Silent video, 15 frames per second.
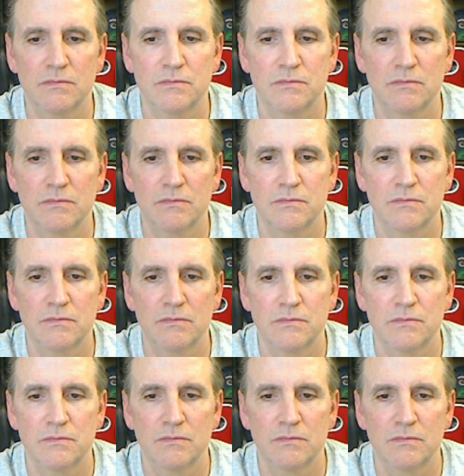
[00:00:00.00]

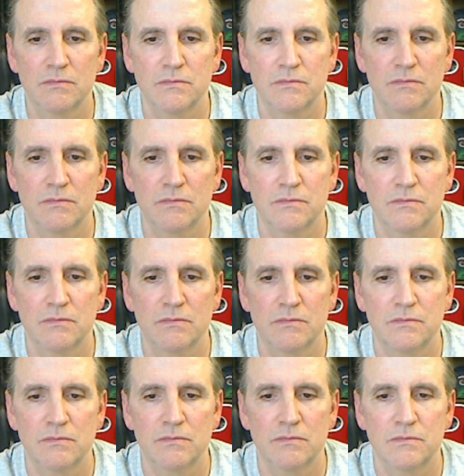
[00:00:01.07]

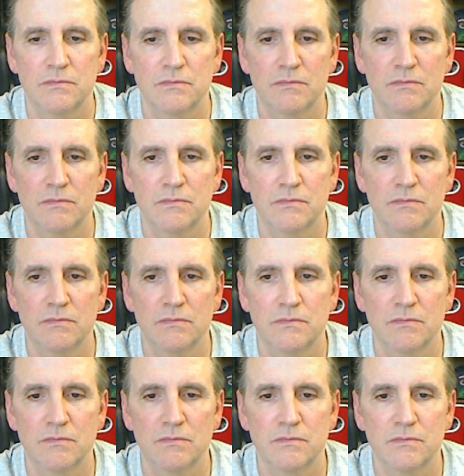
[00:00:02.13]

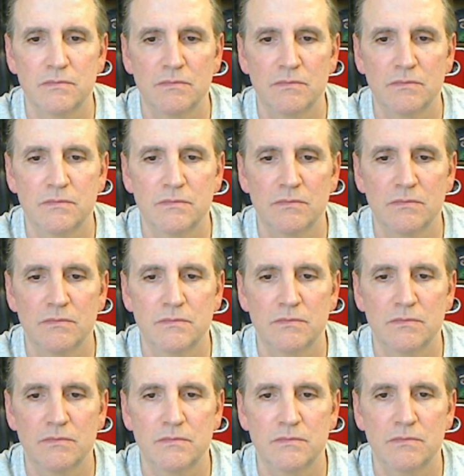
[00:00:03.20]

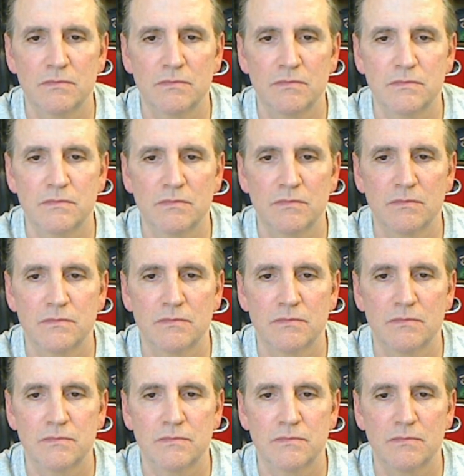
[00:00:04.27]
(silent)